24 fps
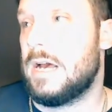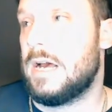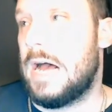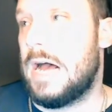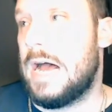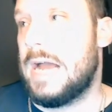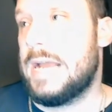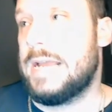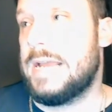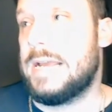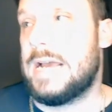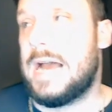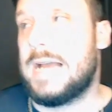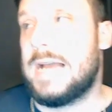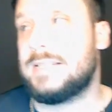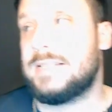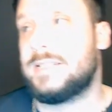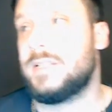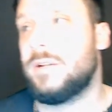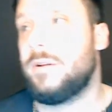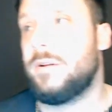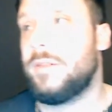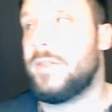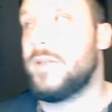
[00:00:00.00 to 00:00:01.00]
I I
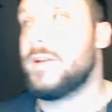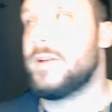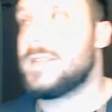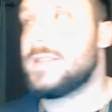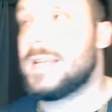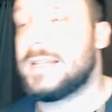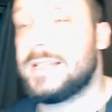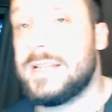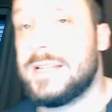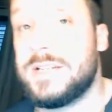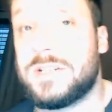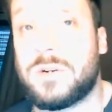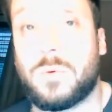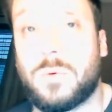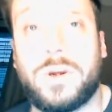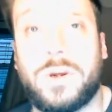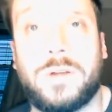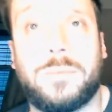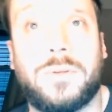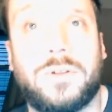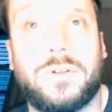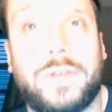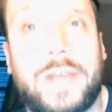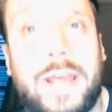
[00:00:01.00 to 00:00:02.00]
still think that these are
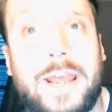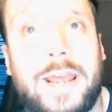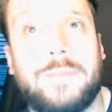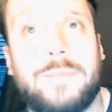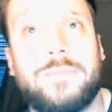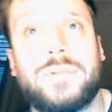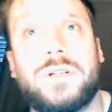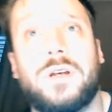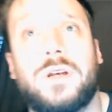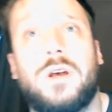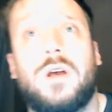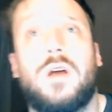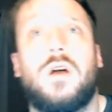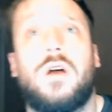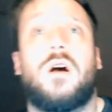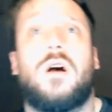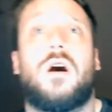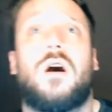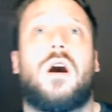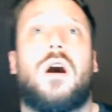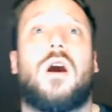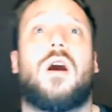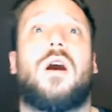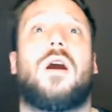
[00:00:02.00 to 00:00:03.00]
winnable games.
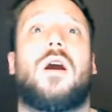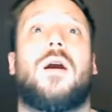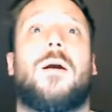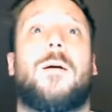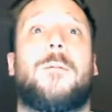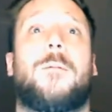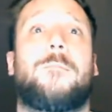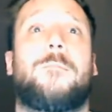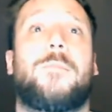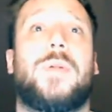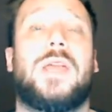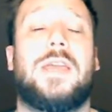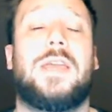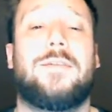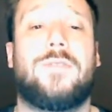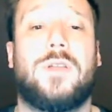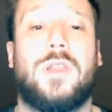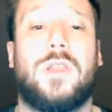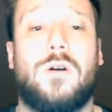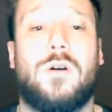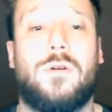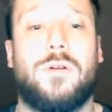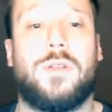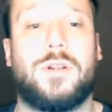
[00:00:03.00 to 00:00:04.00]
Um, even
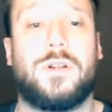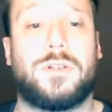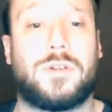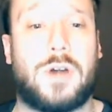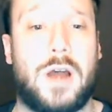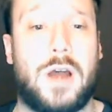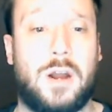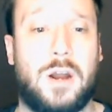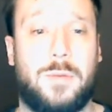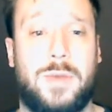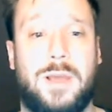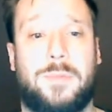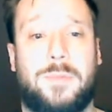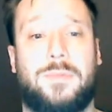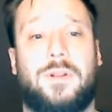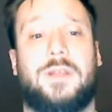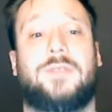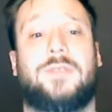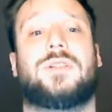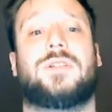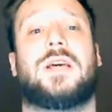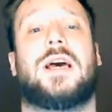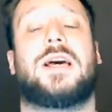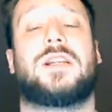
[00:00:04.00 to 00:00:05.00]
though the Toronto Maple
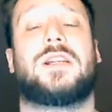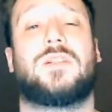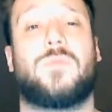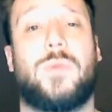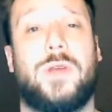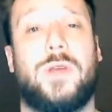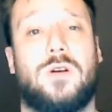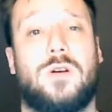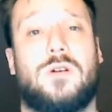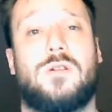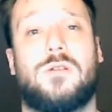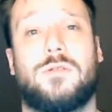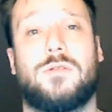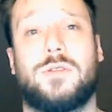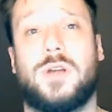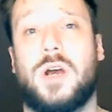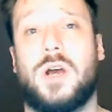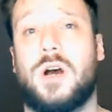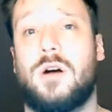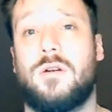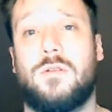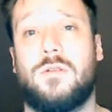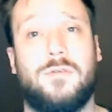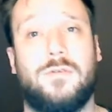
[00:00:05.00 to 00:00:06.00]
Leafs, as we all
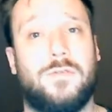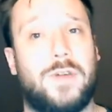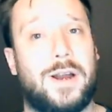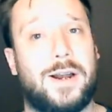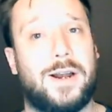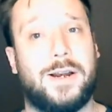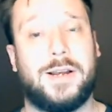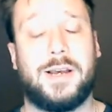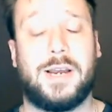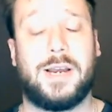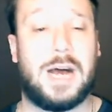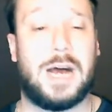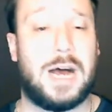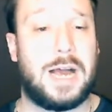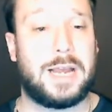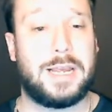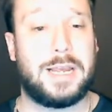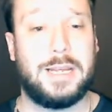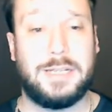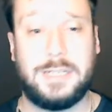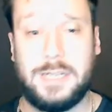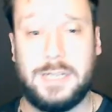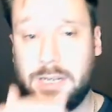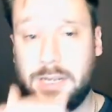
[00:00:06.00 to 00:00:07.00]
know, very good
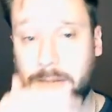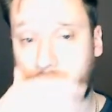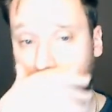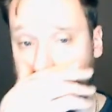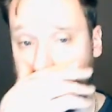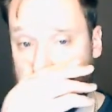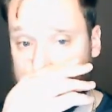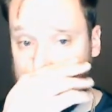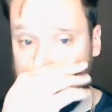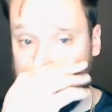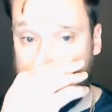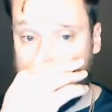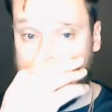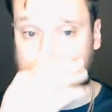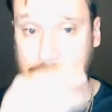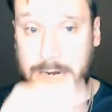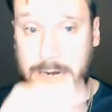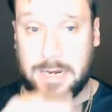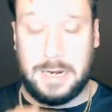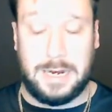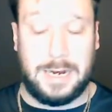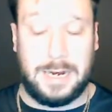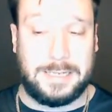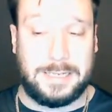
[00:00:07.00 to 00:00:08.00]
hockey team,
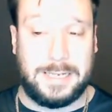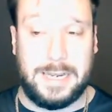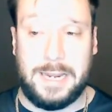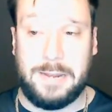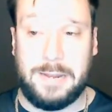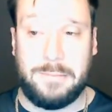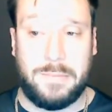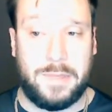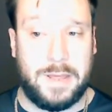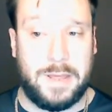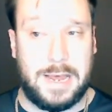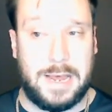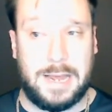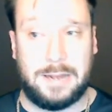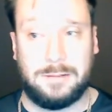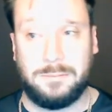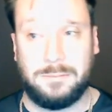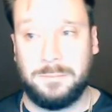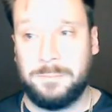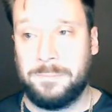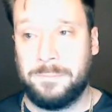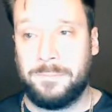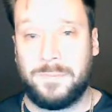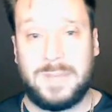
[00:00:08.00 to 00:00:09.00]
uh, a team that
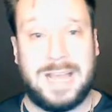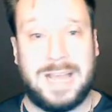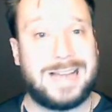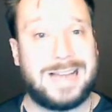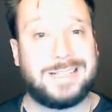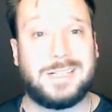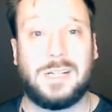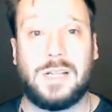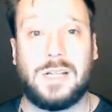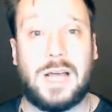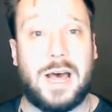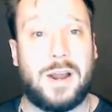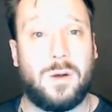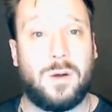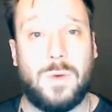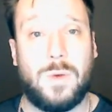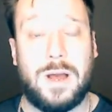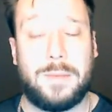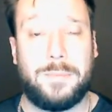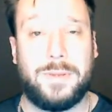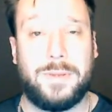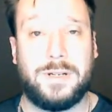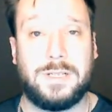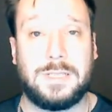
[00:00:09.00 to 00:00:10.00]
has a lot of
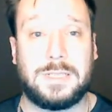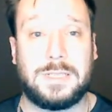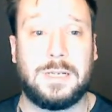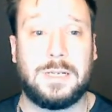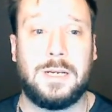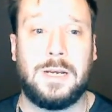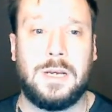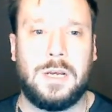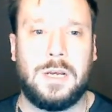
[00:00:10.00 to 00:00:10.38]
weapons.